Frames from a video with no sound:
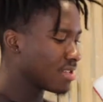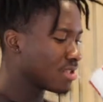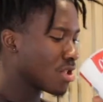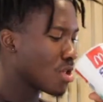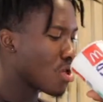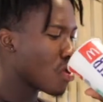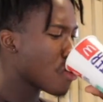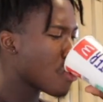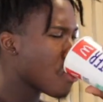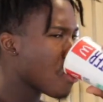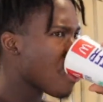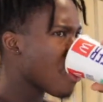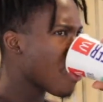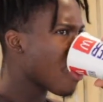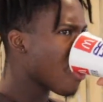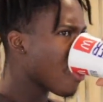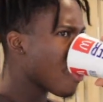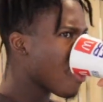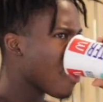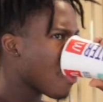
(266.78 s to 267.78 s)
in
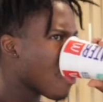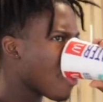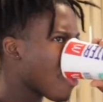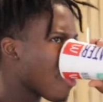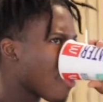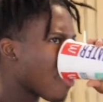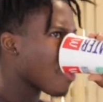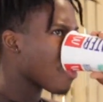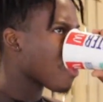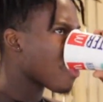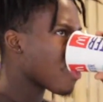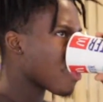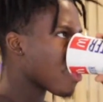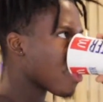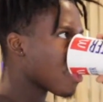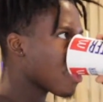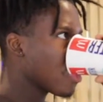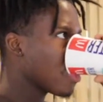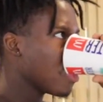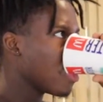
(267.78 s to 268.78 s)
oh,
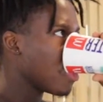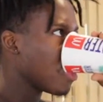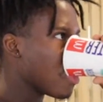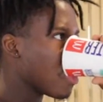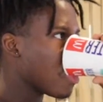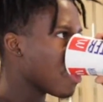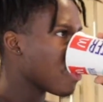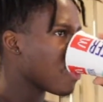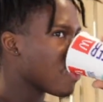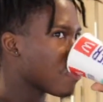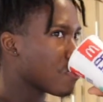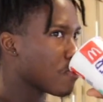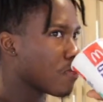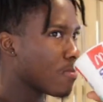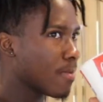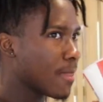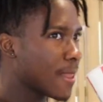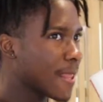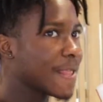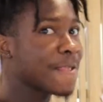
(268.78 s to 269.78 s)

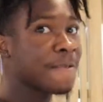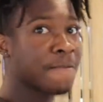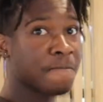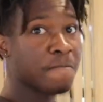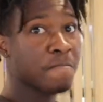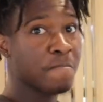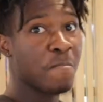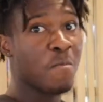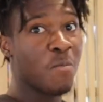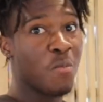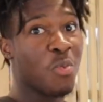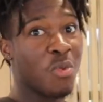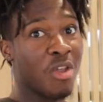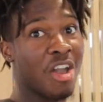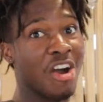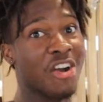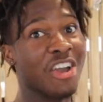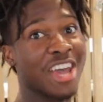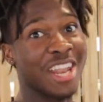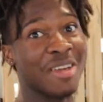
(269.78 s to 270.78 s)
oh, the head.
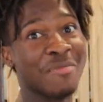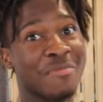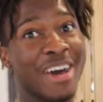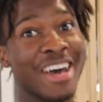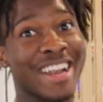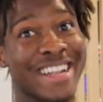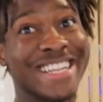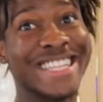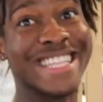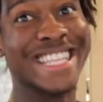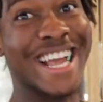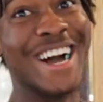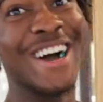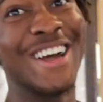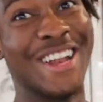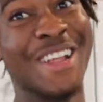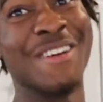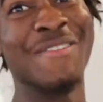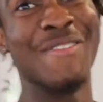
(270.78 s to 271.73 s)
Uh, oh, yeah, they better. Oh, yeah, they